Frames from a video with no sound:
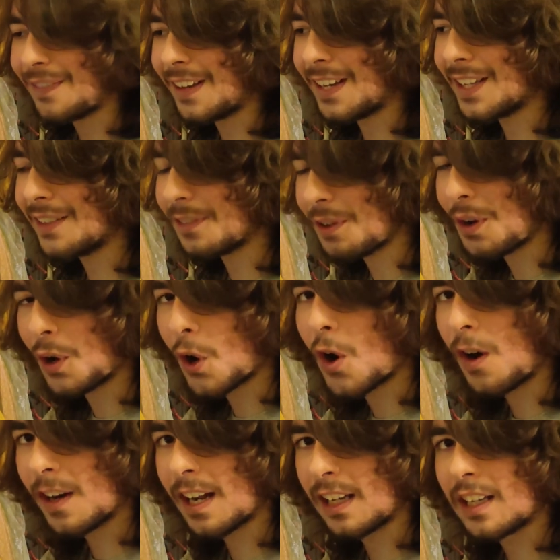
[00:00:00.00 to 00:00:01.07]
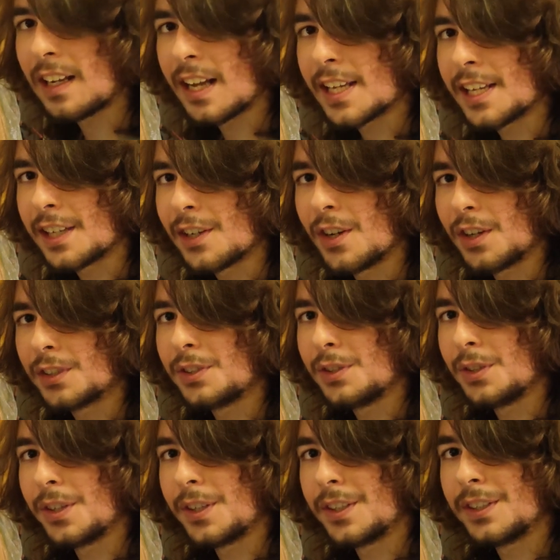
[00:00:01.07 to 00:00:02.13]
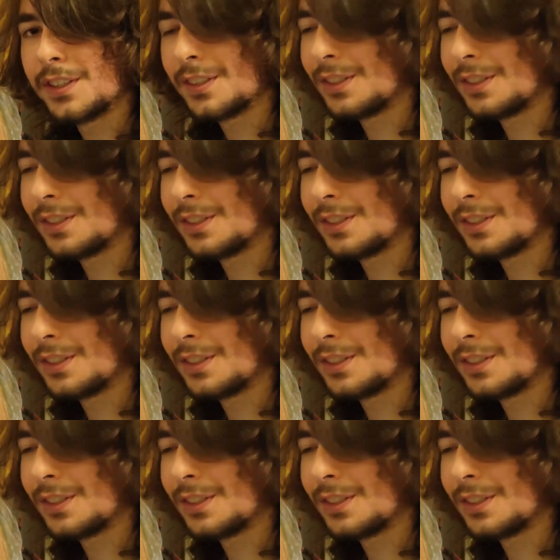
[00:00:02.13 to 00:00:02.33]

A very choral-like Nocturne,